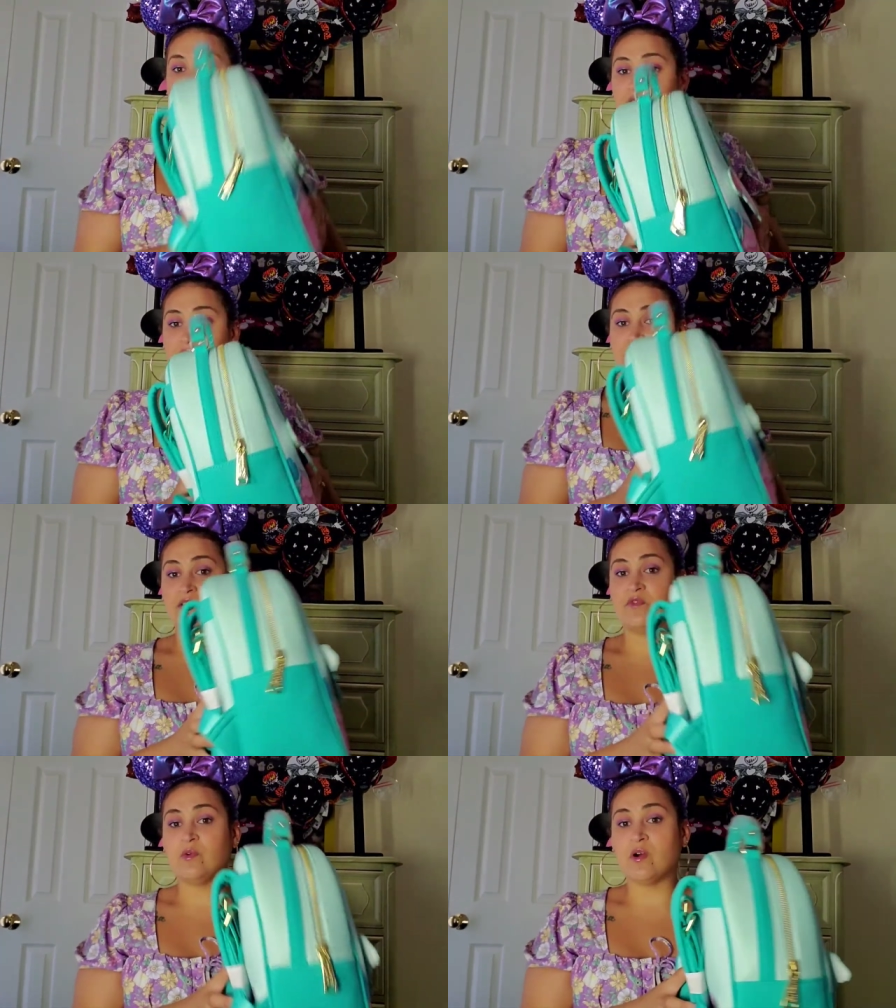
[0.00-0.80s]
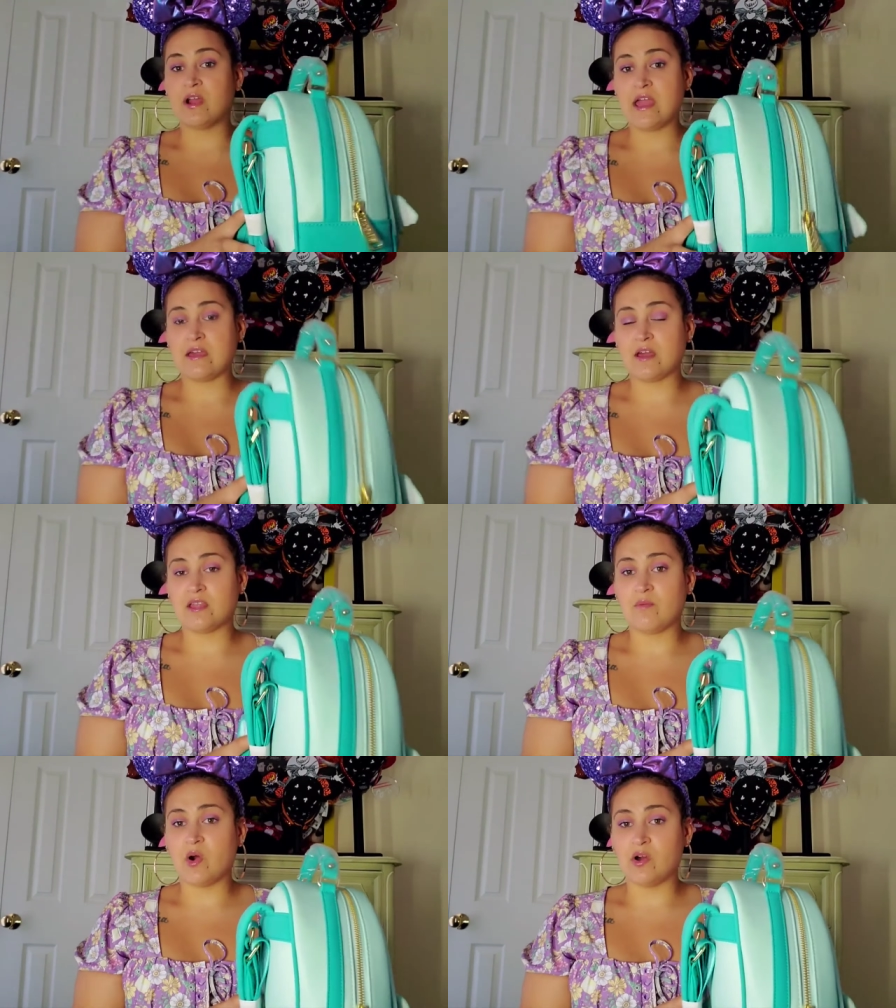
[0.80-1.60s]
hooks if you are
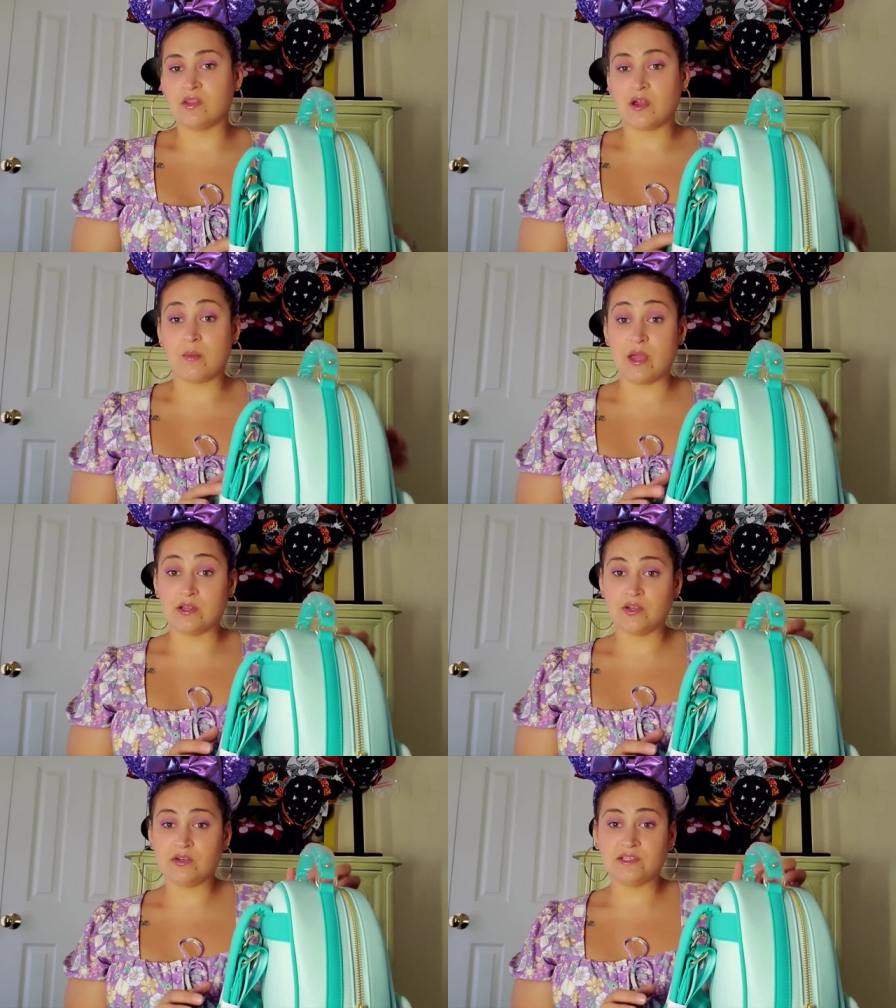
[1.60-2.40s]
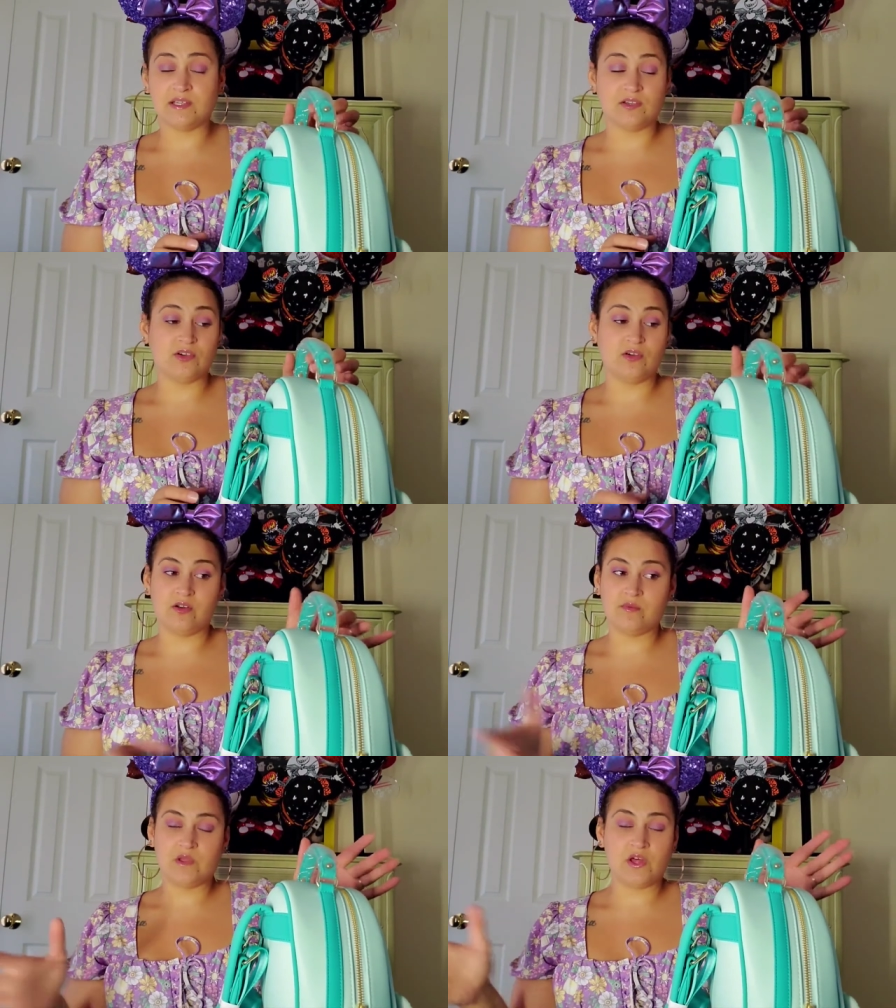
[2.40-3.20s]
hanging them on the command hooks in
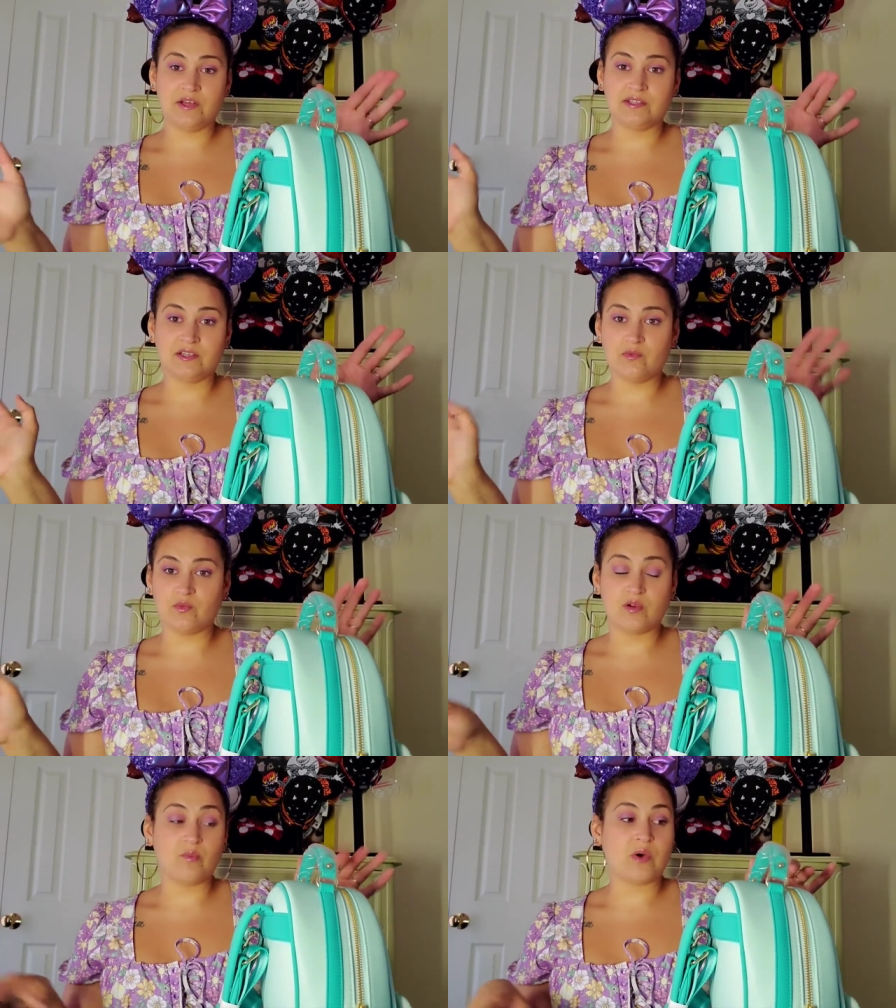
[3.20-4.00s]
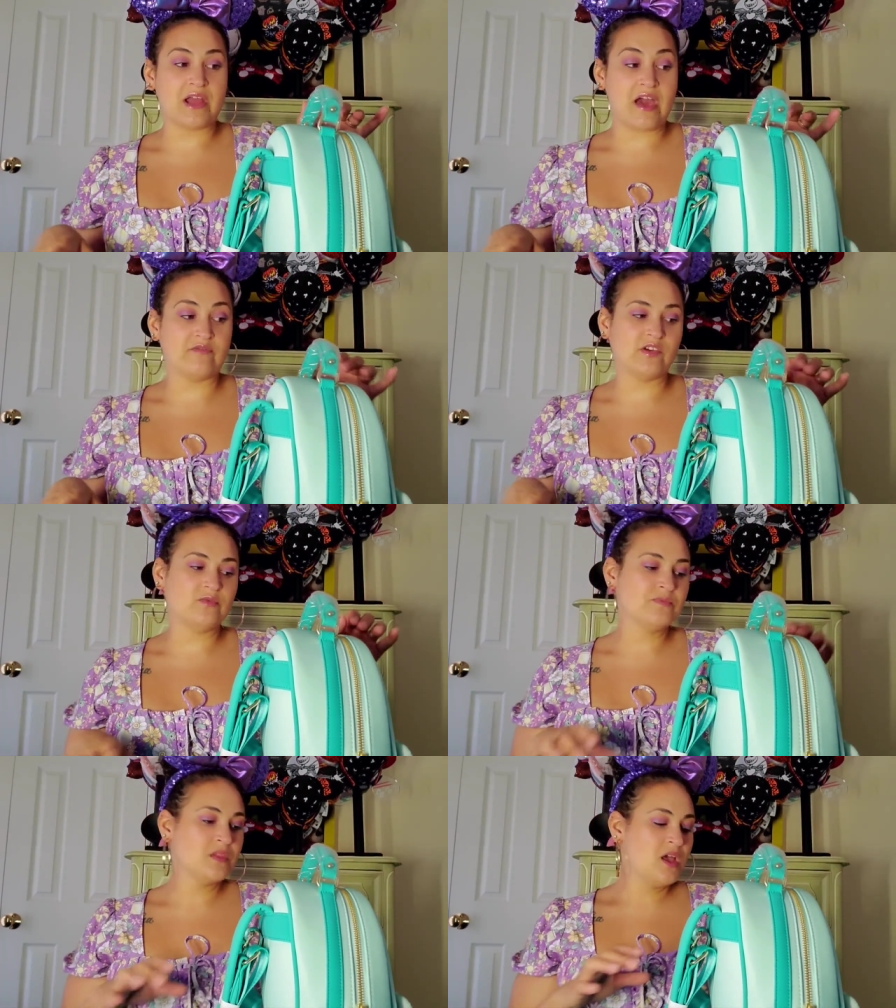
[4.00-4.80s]
your closet, room, what have
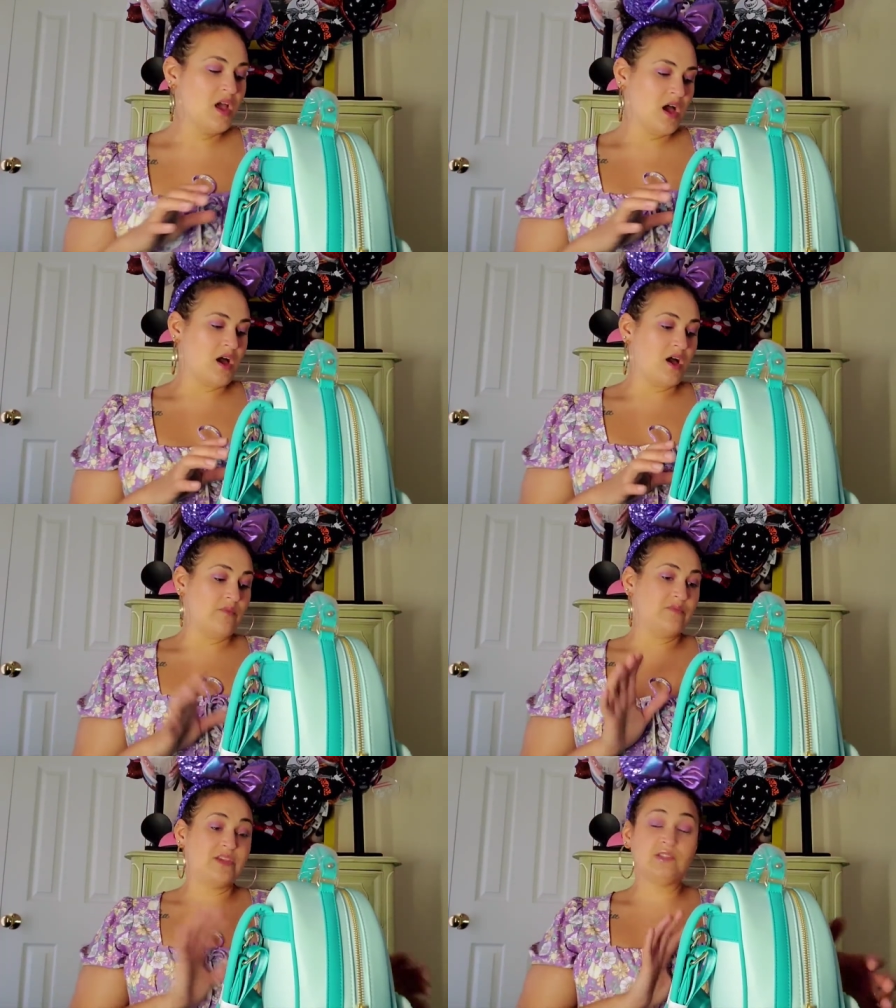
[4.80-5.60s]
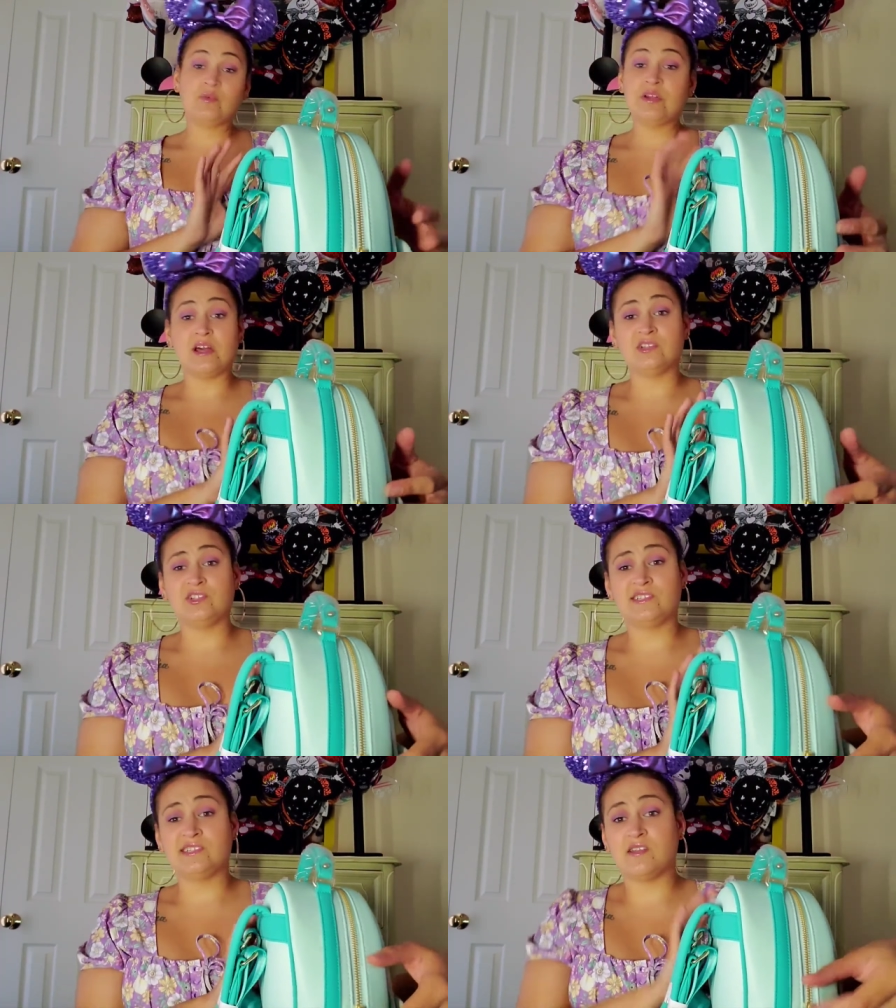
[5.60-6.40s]
you. Um, this one I
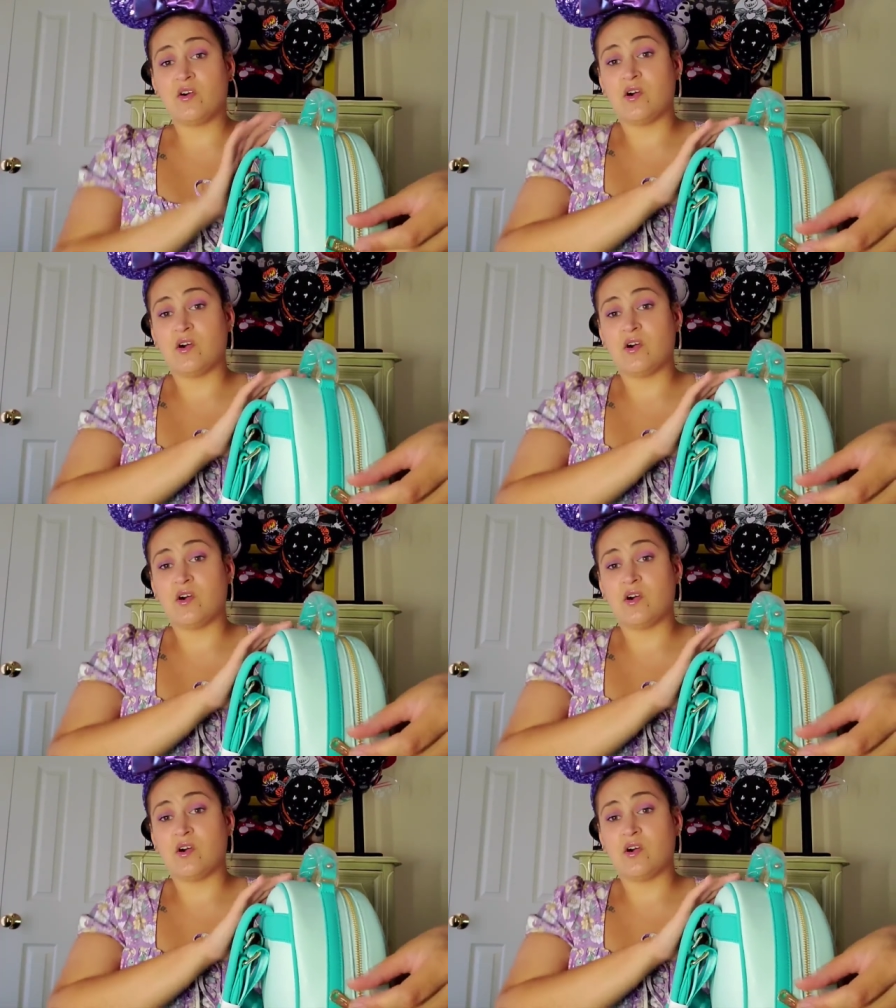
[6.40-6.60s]
just sit